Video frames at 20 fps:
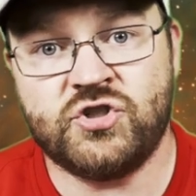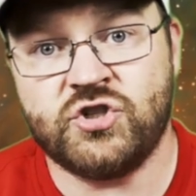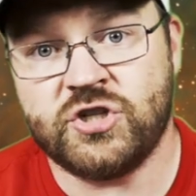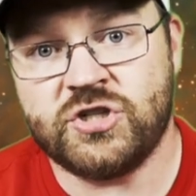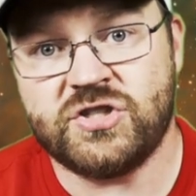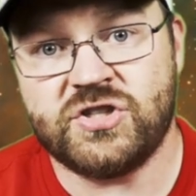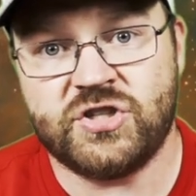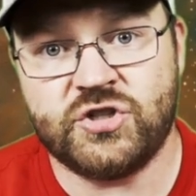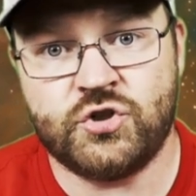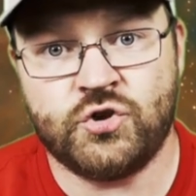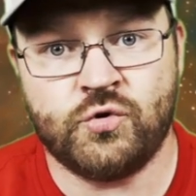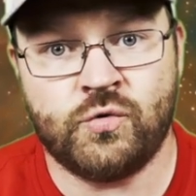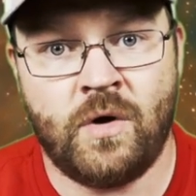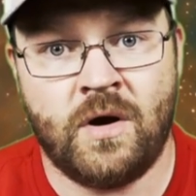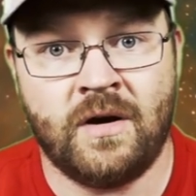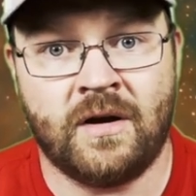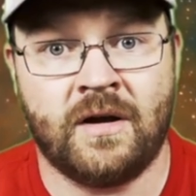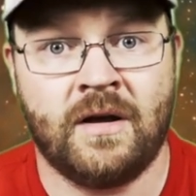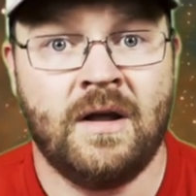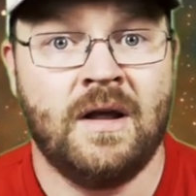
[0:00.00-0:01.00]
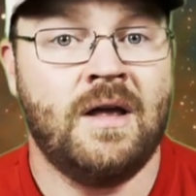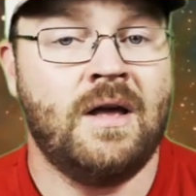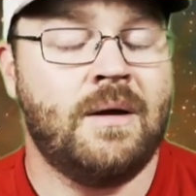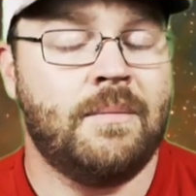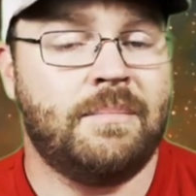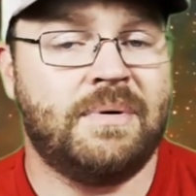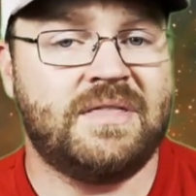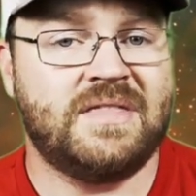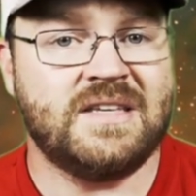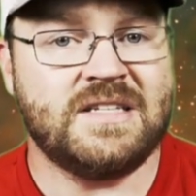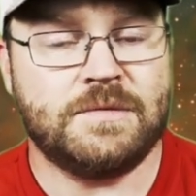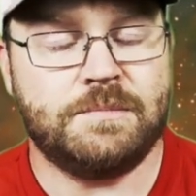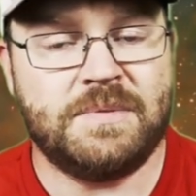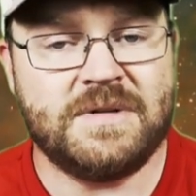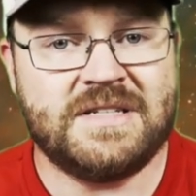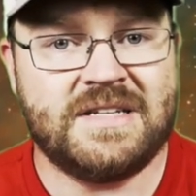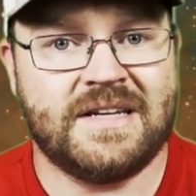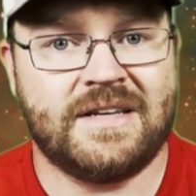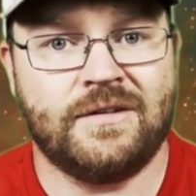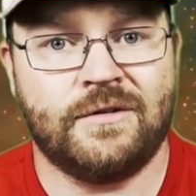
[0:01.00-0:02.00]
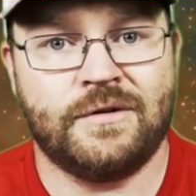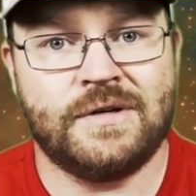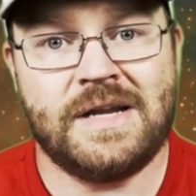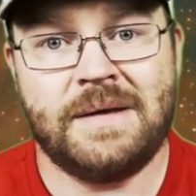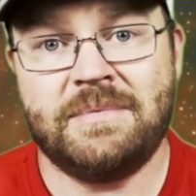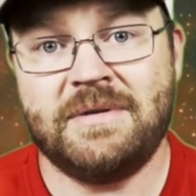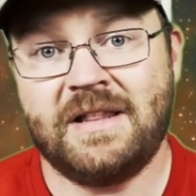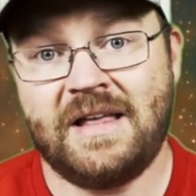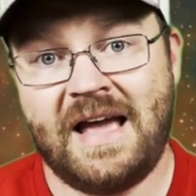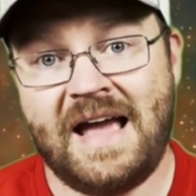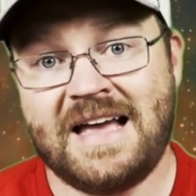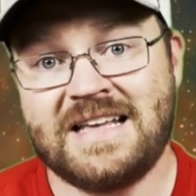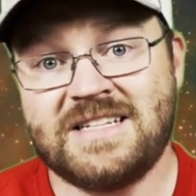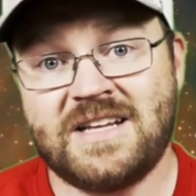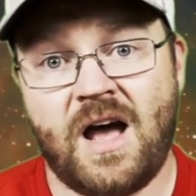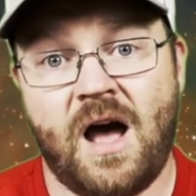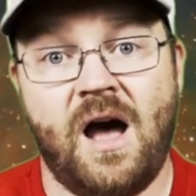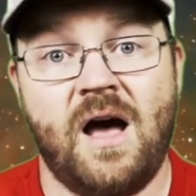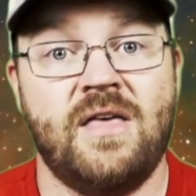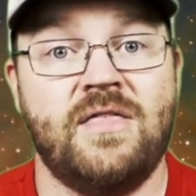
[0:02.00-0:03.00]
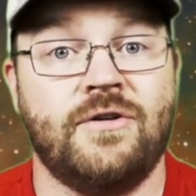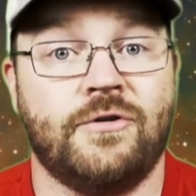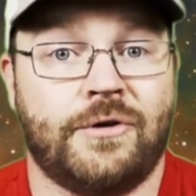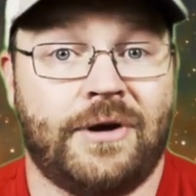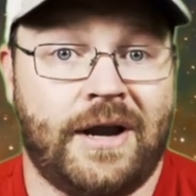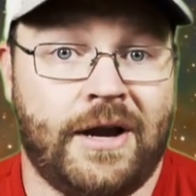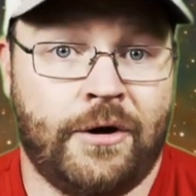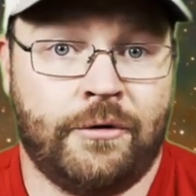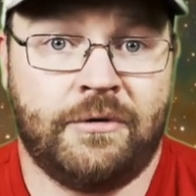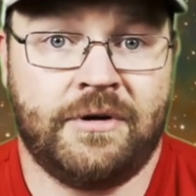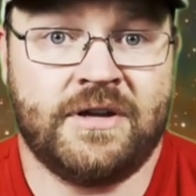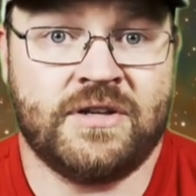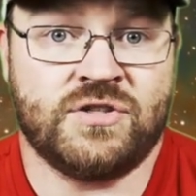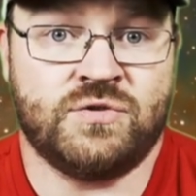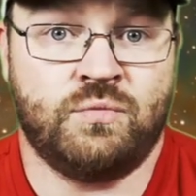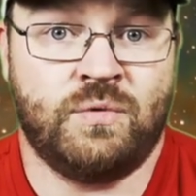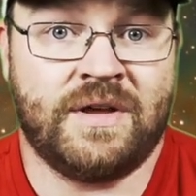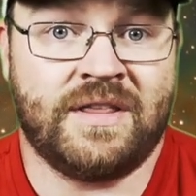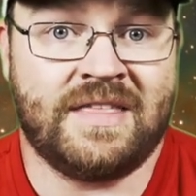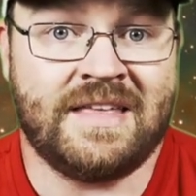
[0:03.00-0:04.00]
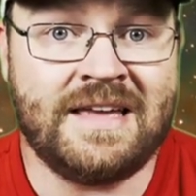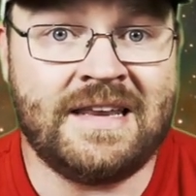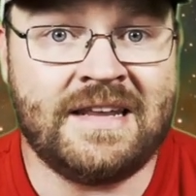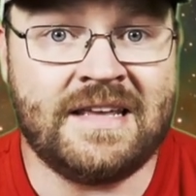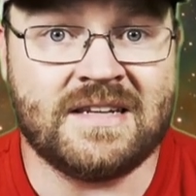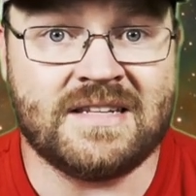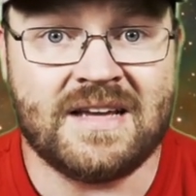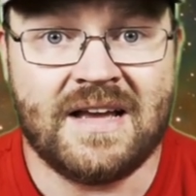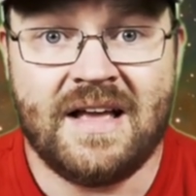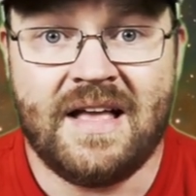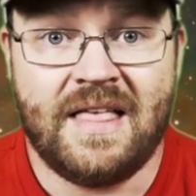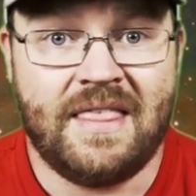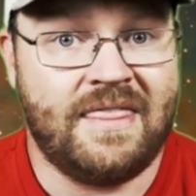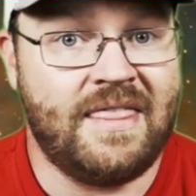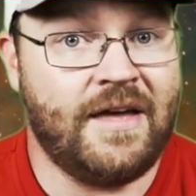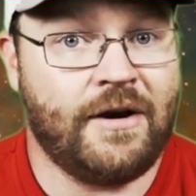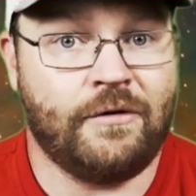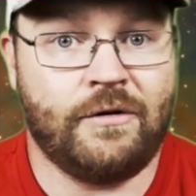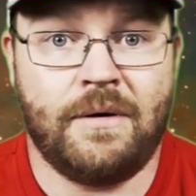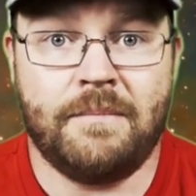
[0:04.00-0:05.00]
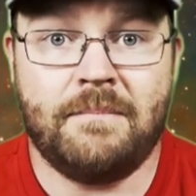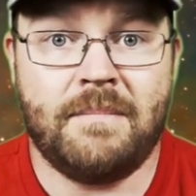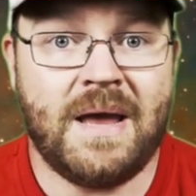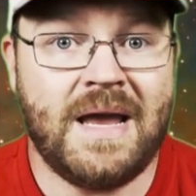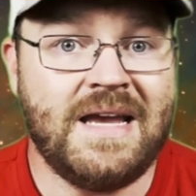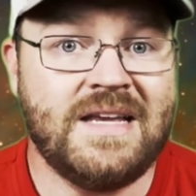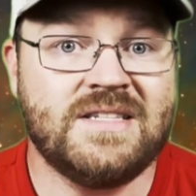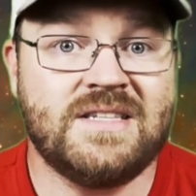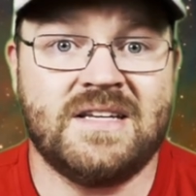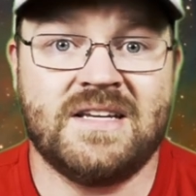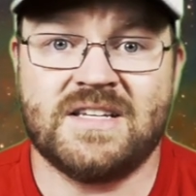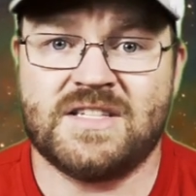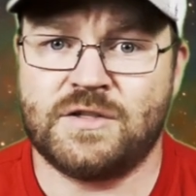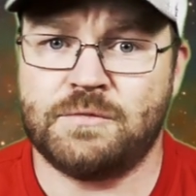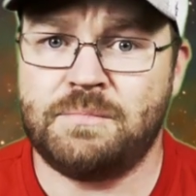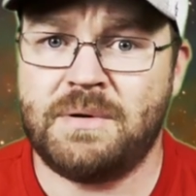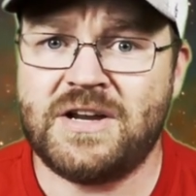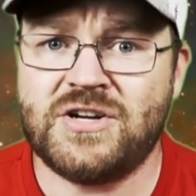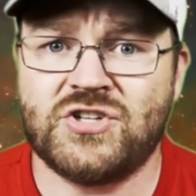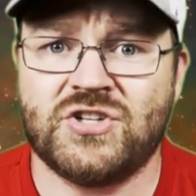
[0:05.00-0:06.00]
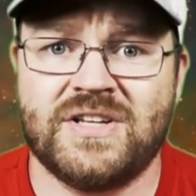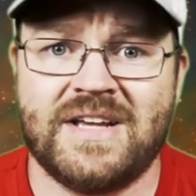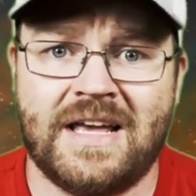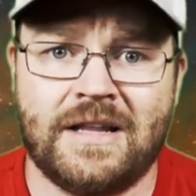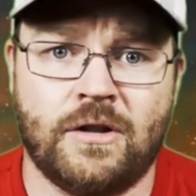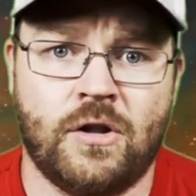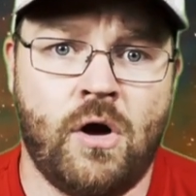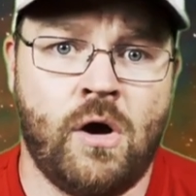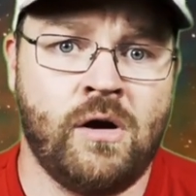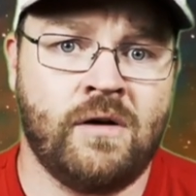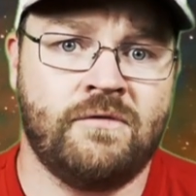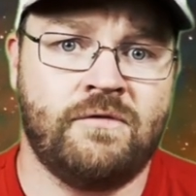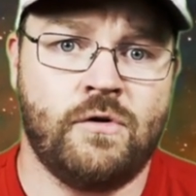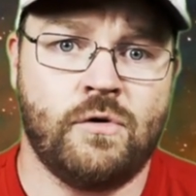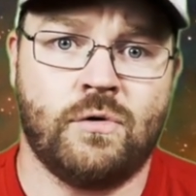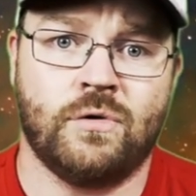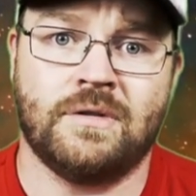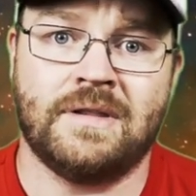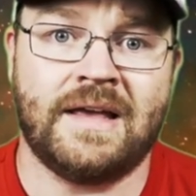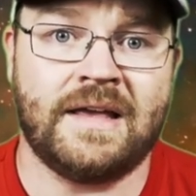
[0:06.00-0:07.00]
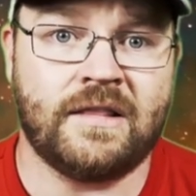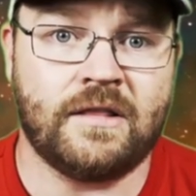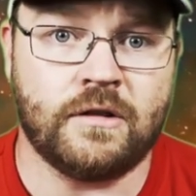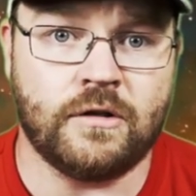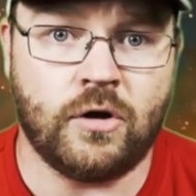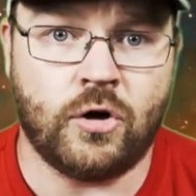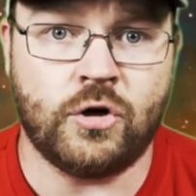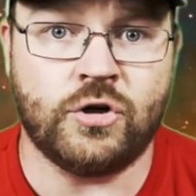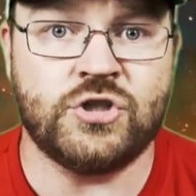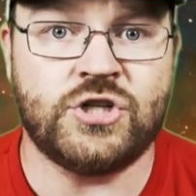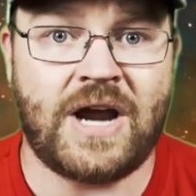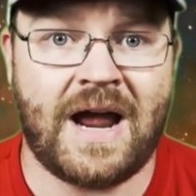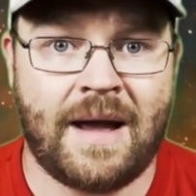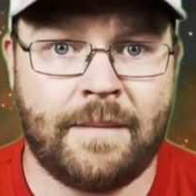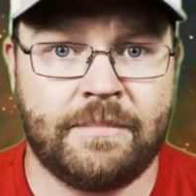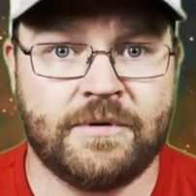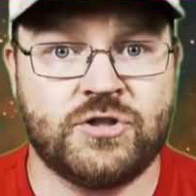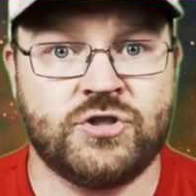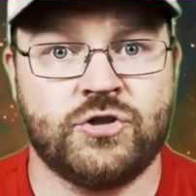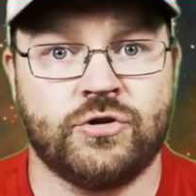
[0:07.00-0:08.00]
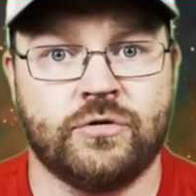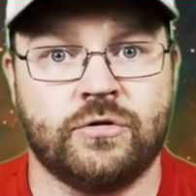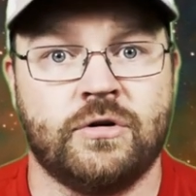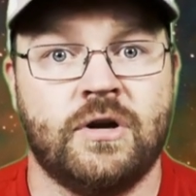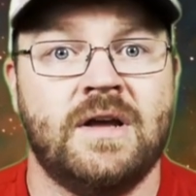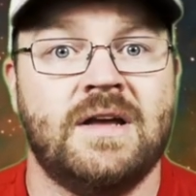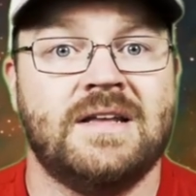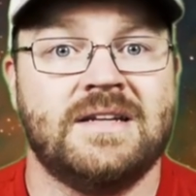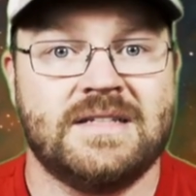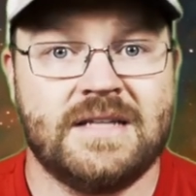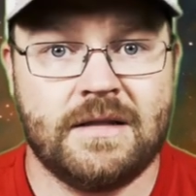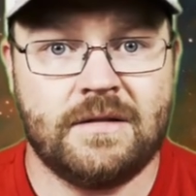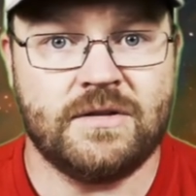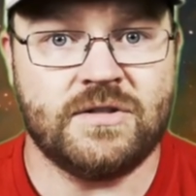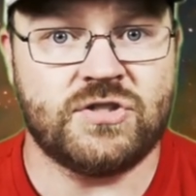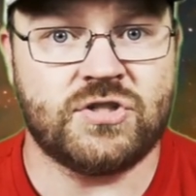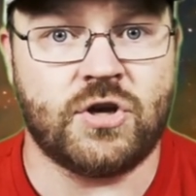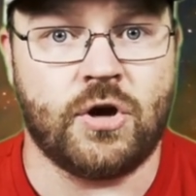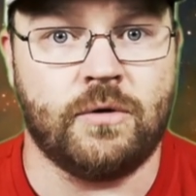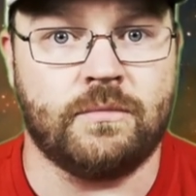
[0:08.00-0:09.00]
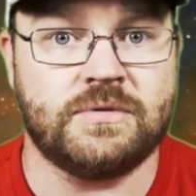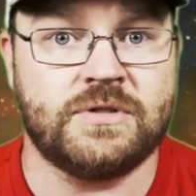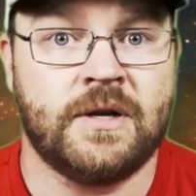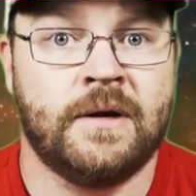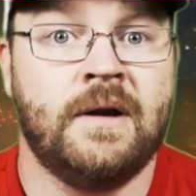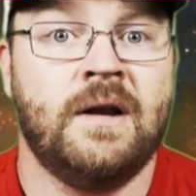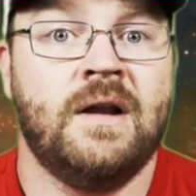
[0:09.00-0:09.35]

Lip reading: just the trunk, but this particular nebula has other areas within it that are amazing, especially at long focal length, large aperture telescopes.